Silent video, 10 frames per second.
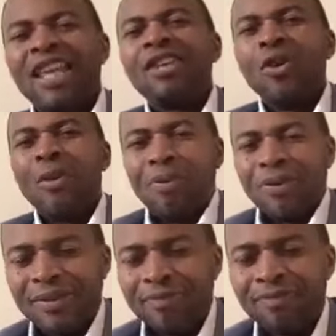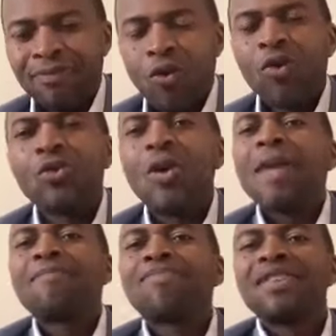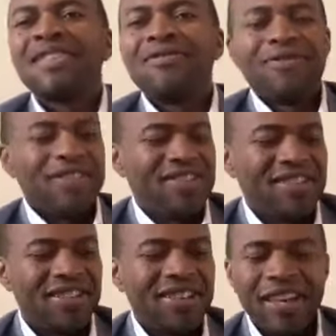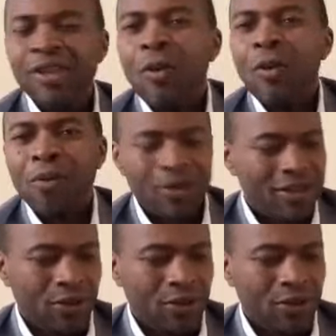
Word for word: in your body or do I bring division in your body?